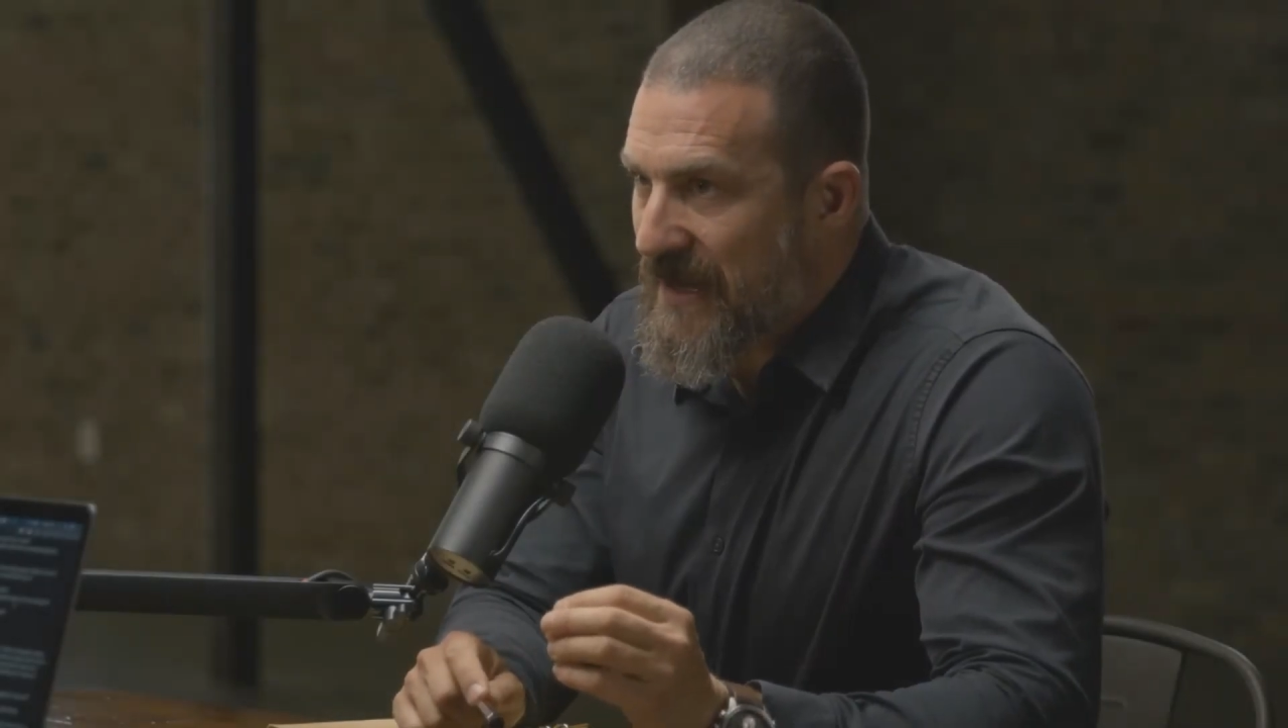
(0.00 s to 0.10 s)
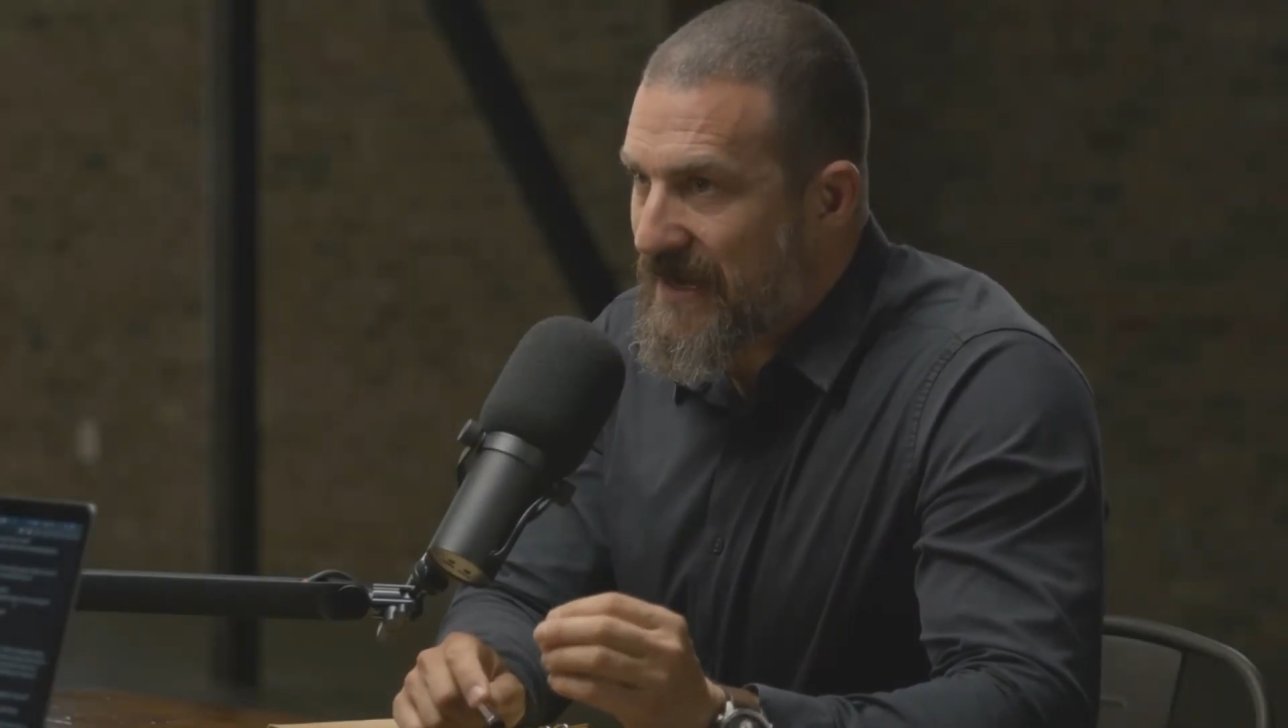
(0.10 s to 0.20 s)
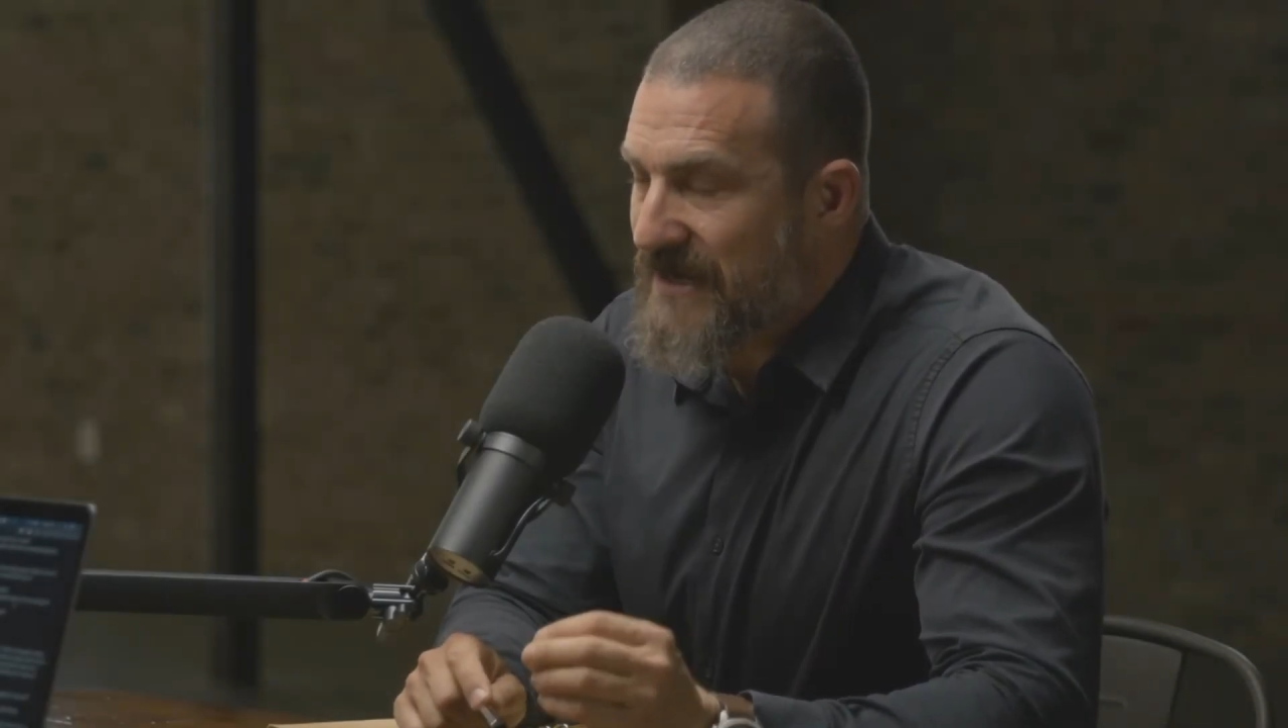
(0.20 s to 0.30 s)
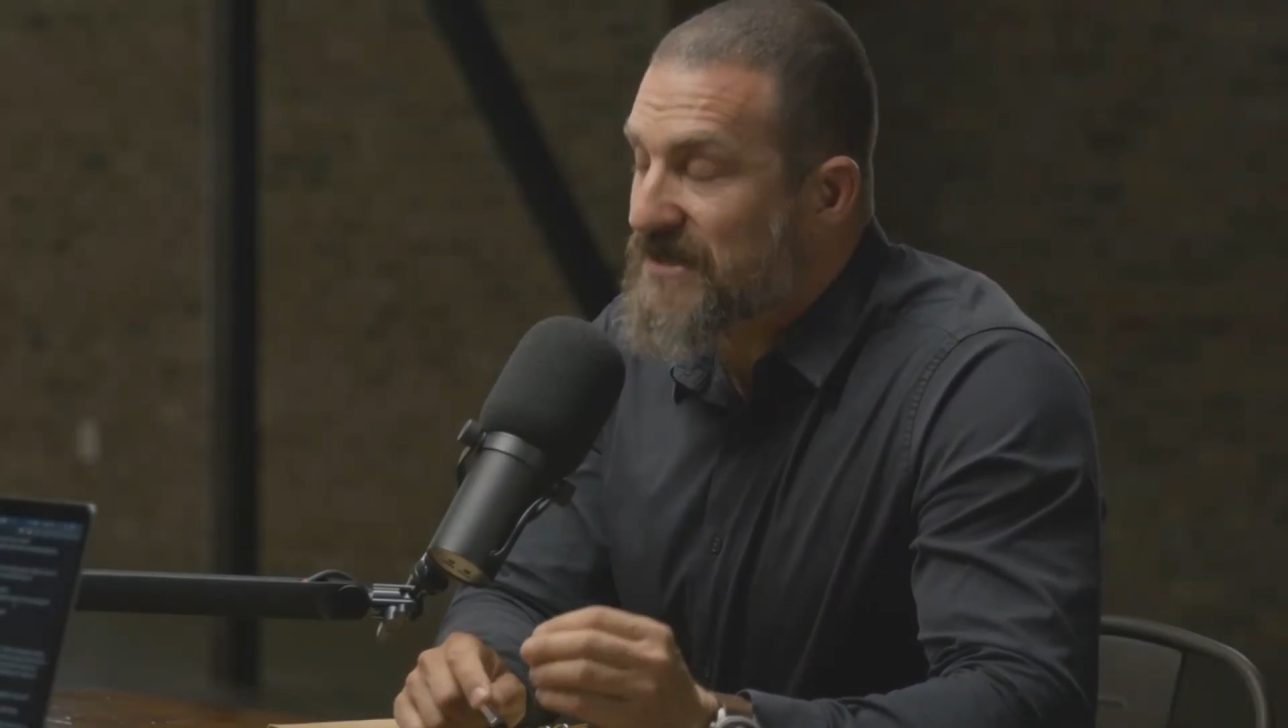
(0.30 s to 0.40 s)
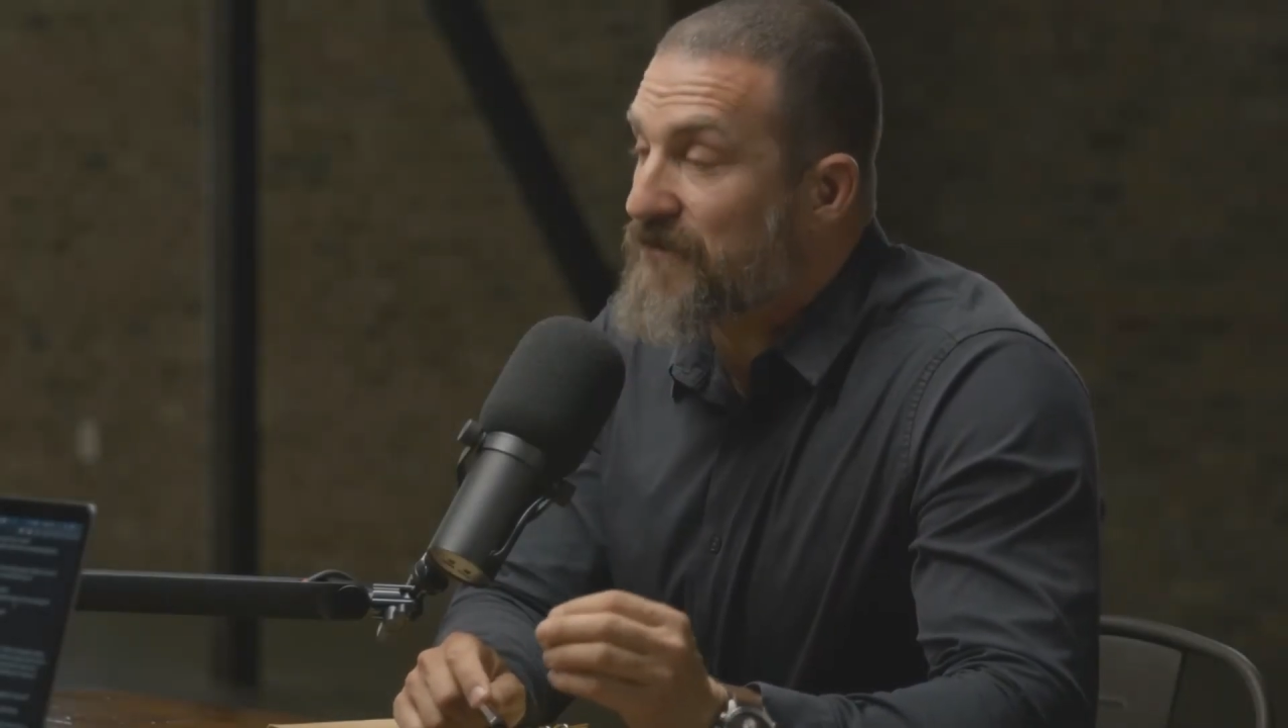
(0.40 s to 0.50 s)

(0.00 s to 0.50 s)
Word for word: in its